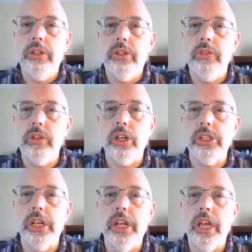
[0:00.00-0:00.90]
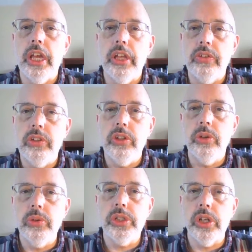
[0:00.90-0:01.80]
discussion is
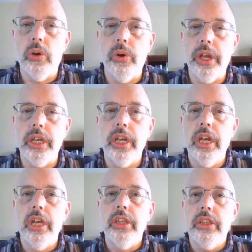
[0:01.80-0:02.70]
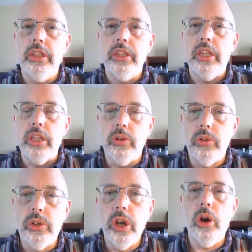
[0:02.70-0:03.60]
you showing that you
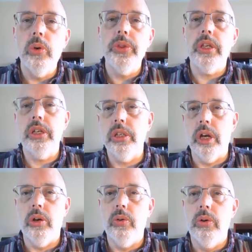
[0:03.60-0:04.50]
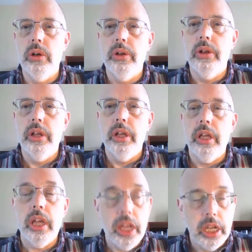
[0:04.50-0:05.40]
know,
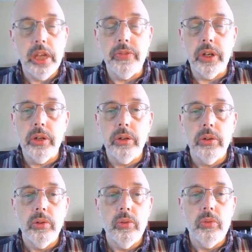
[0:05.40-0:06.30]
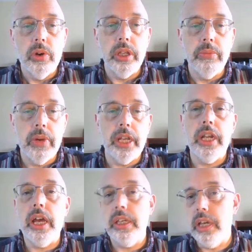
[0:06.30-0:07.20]
and even what you might
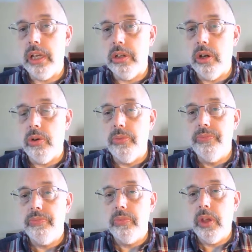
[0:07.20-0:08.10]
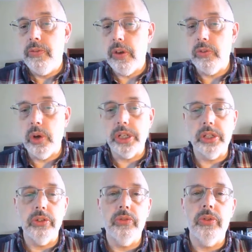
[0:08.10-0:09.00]
not yet know. If you have
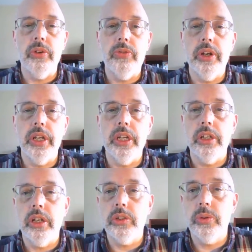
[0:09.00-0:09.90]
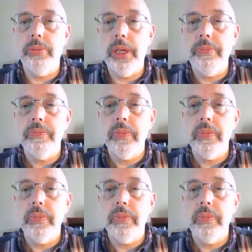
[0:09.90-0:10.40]
questions, feel free to get in touch with me.